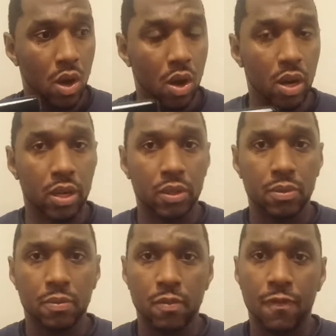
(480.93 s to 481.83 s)

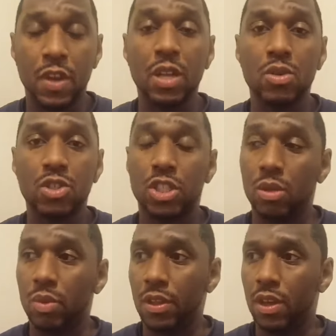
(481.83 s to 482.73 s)
our
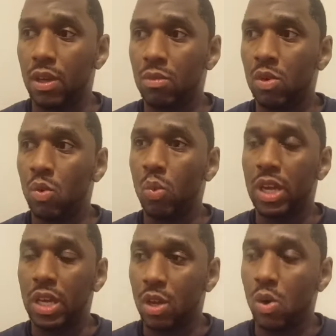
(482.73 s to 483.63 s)
fellowship with him,
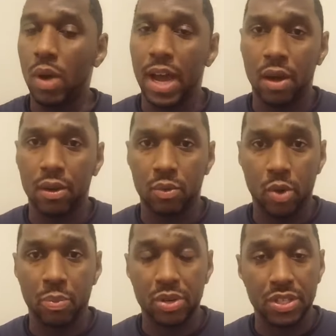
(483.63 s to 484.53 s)
we can go out and
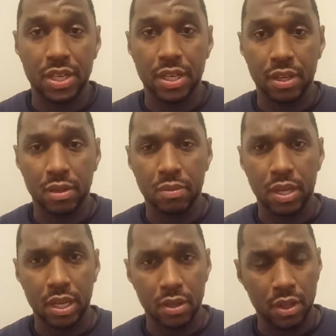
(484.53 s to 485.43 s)
represent him
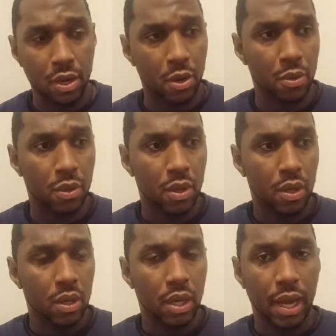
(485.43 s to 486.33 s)
in the earth
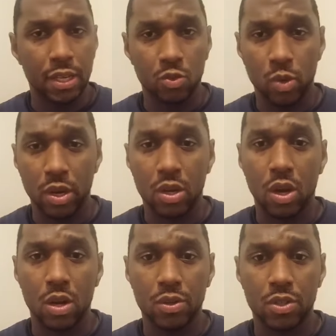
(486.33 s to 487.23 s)
as we are
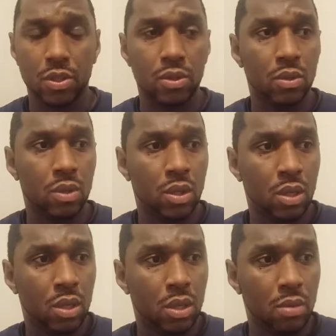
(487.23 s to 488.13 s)
called to.
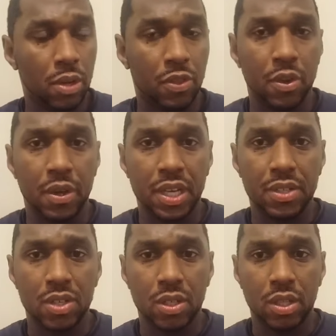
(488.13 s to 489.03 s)
But there
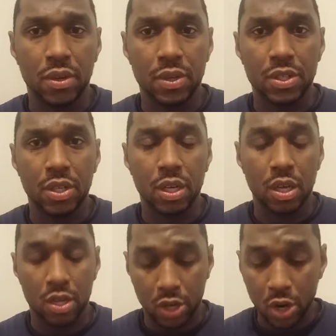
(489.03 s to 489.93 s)
is
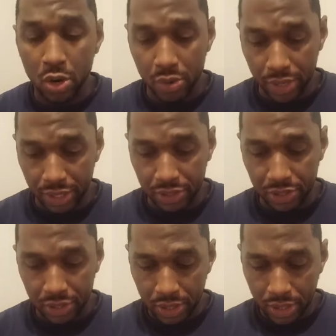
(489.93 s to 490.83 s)
a
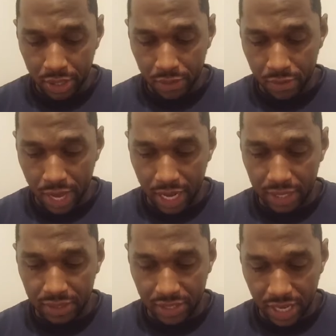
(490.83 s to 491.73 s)
courage that
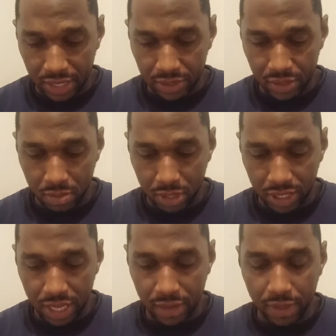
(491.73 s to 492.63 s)
it takes to
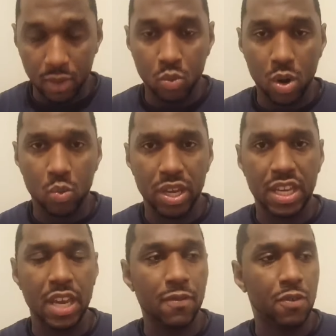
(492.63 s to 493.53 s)
believe that what we
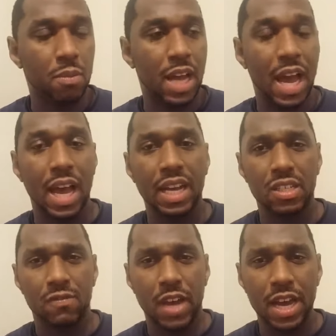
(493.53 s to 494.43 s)
get from God
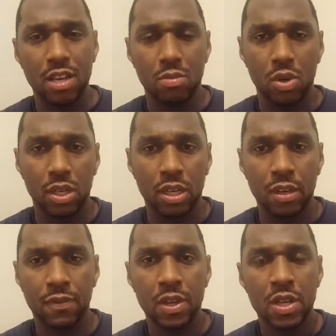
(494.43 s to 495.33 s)
is valuable
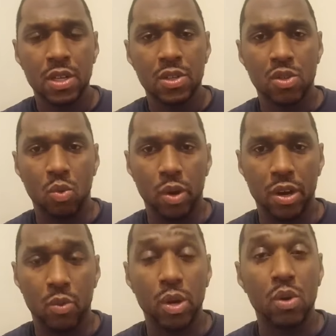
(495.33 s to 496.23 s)
enough to
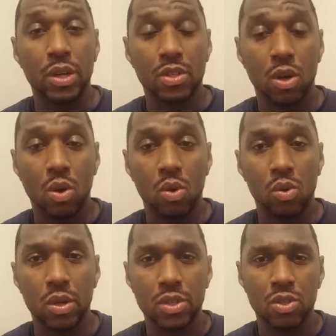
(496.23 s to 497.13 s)
where we're going to hold
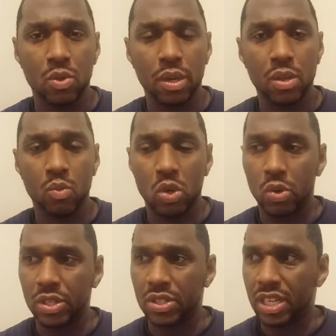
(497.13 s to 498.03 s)
on to it, we're
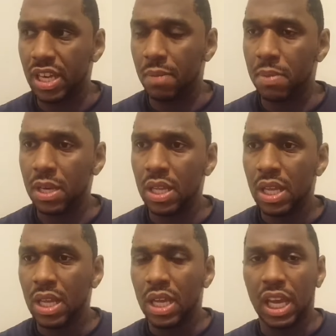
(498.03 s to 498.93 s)
going to keep it,
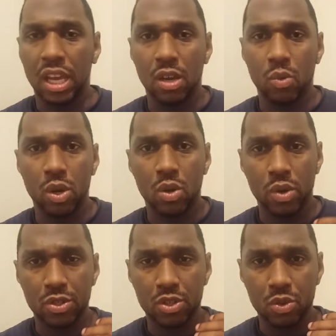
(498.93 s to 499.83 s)
and we're
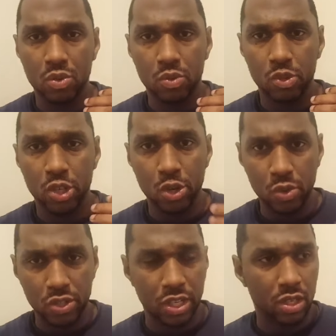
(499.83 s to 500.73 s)
going to
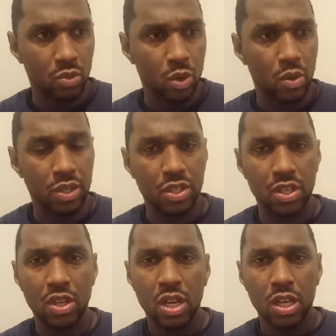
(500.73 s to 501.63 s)
use it. We're going
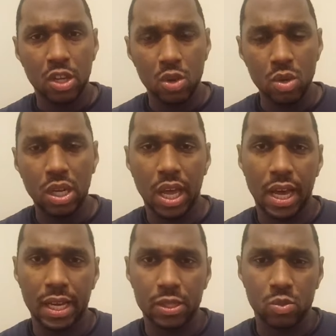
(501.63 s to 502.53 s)
to
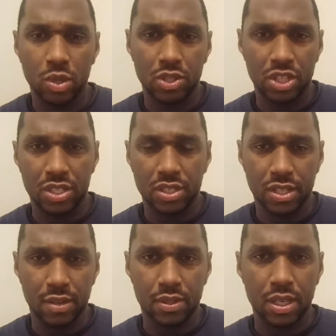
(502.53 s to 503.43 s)
utilize what Jesus
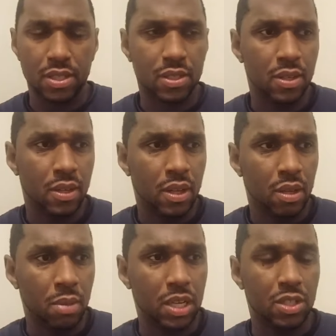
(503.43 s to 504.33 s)
gives us.
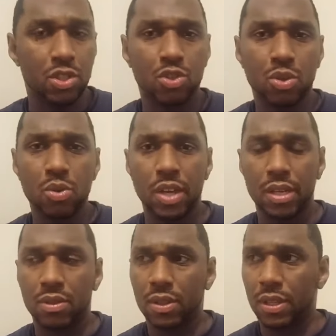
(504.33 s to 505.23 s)
Because it's true
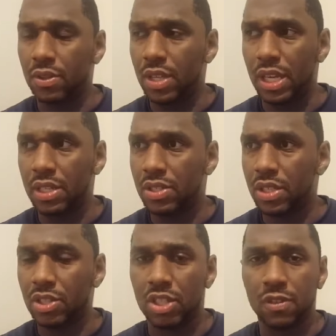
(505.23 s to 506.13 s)
that things
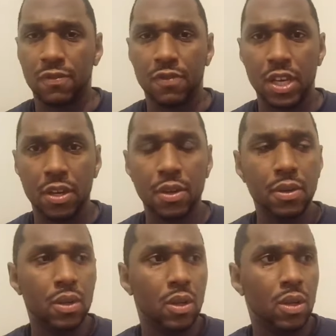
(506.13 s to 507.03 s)
such as
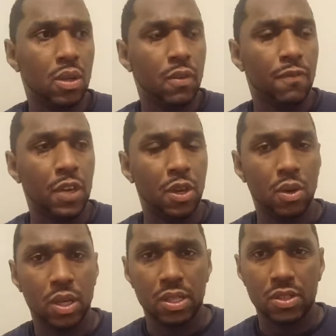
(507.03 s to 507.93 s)
fear
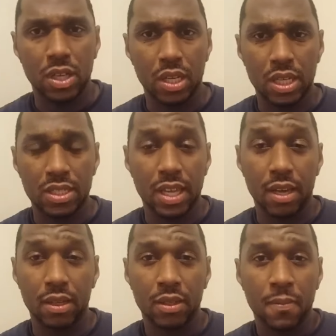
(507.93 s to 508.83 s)
can tell us
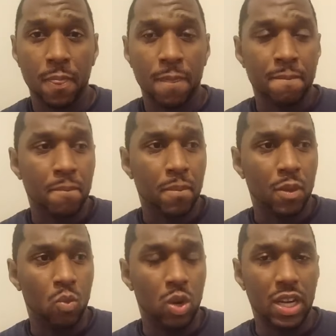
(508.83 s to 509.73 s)
that
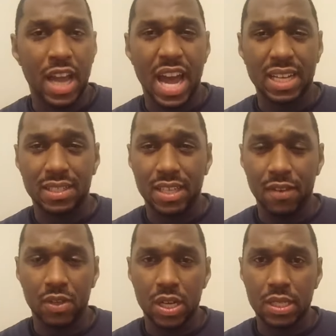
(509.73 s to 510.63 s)
what God has
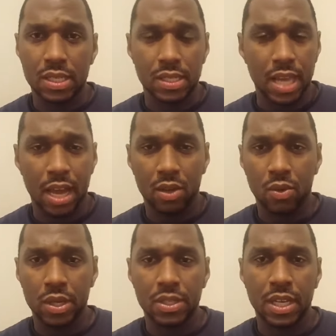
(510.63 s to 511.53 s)
given us is not
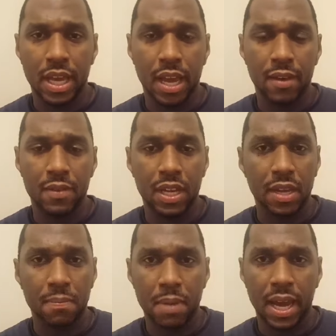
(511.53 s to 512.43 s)
going to have the
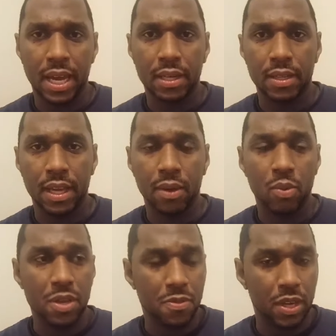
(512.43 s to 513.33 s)
impact that
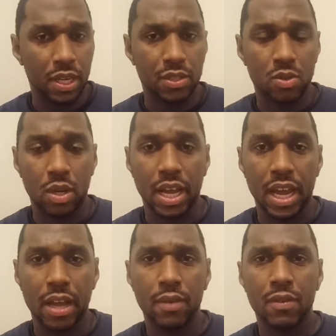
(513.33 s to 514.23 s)
we think is going to
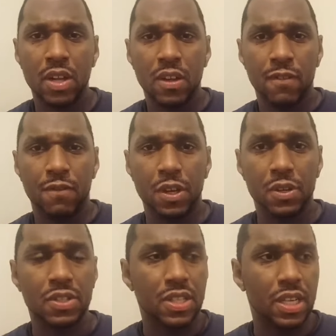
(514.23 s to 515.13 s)
have.
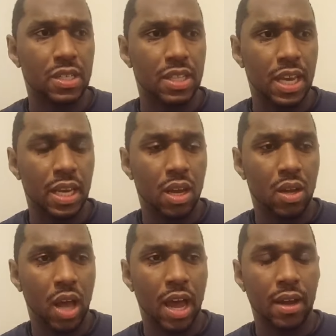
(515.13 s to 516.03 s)
Fear says that
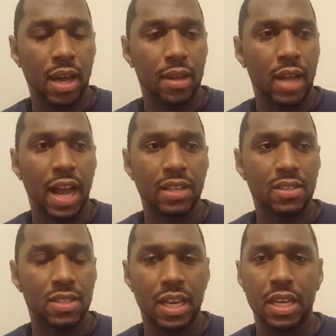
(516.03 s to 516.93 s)
I
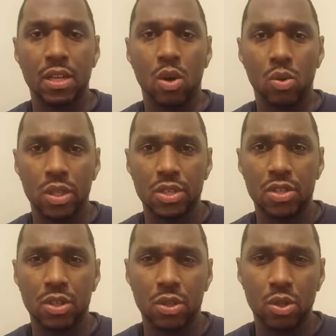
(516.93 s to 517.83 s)
stand only
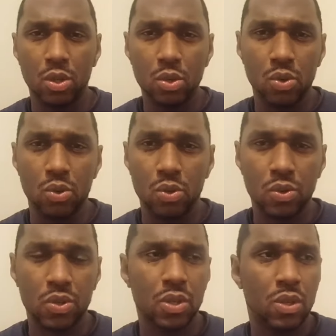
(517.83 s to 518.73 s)
to
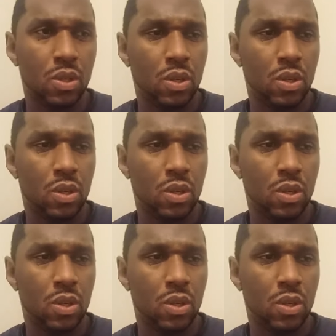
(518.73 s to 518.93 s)
lose